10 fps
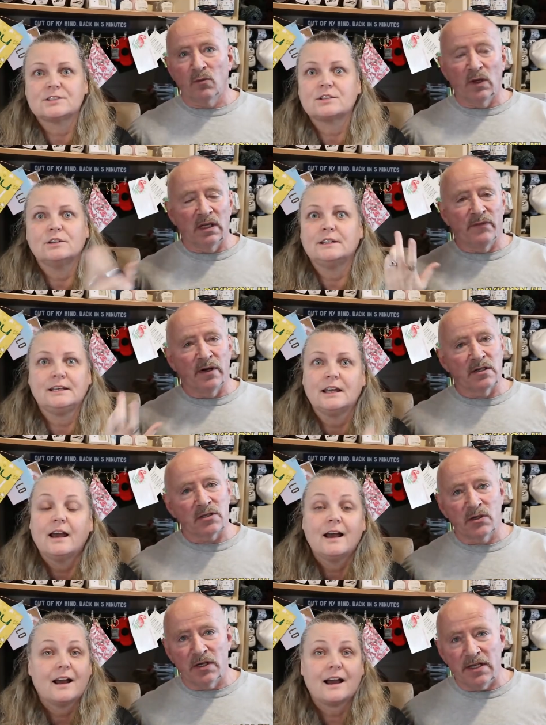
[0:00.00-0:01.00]
Speaker 1: or one of our
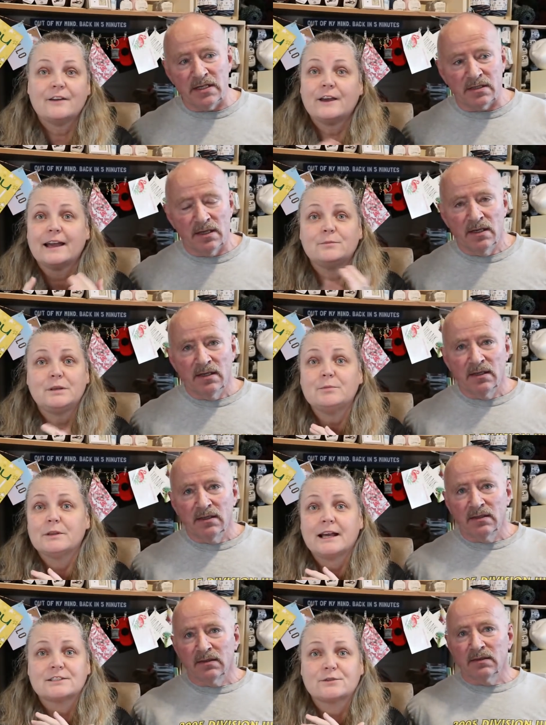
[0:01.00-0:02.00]
Scudies. I've had
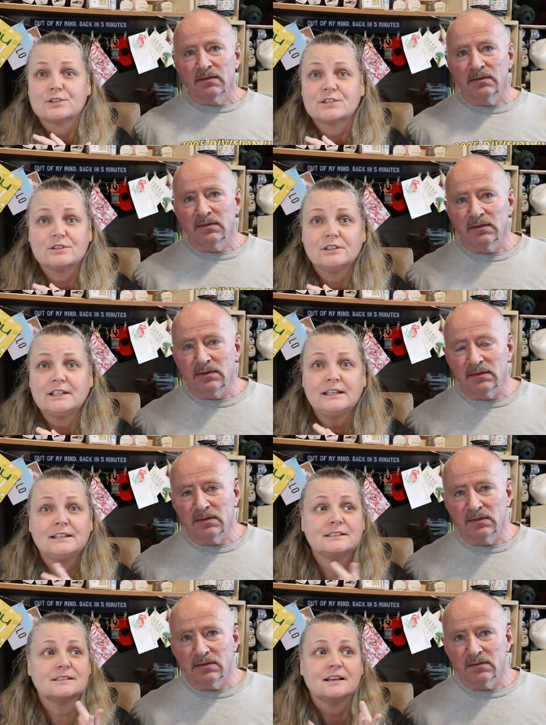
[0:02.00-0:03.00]
people ask for
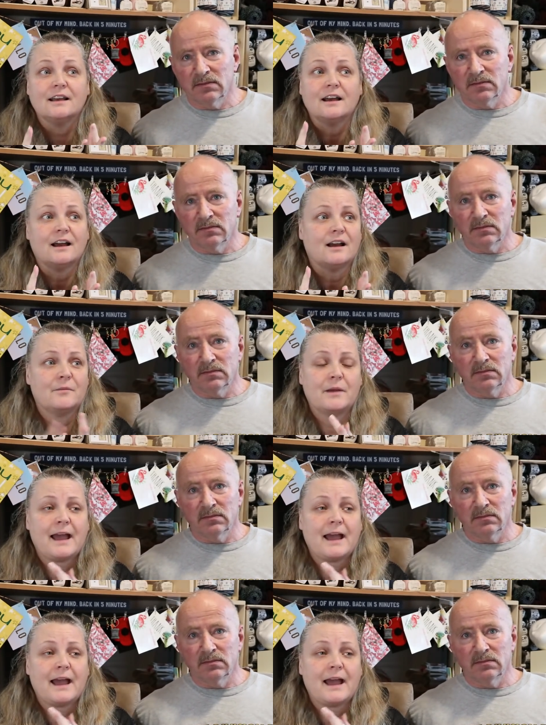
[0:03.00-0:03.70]
Scudies, um,